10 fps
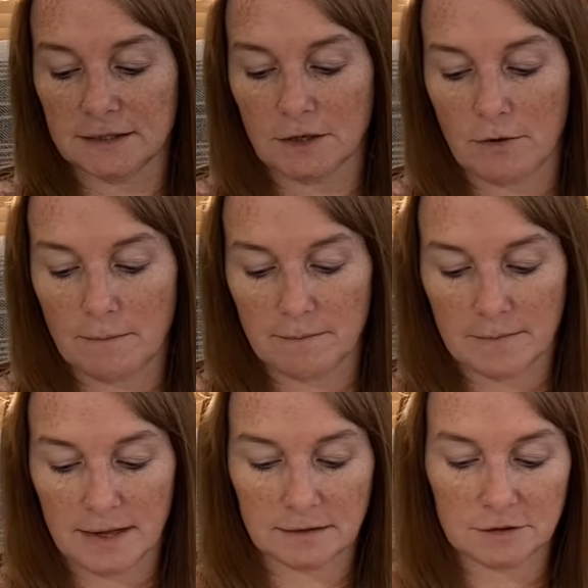so
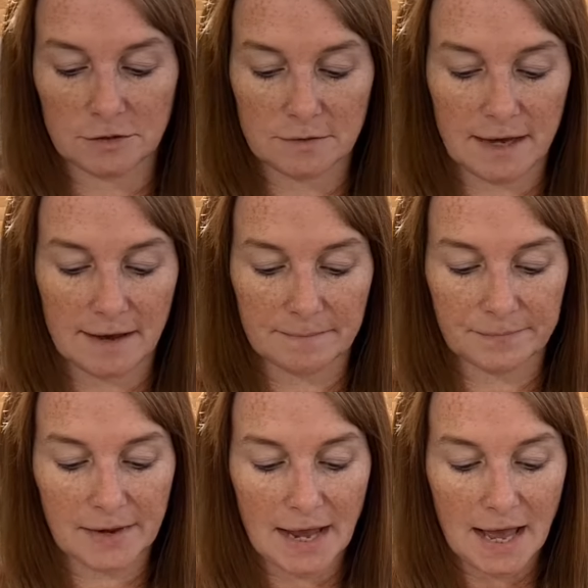I'll do that.
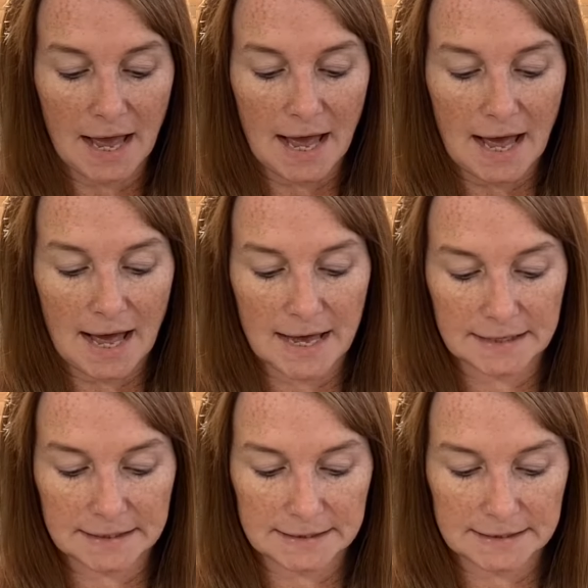And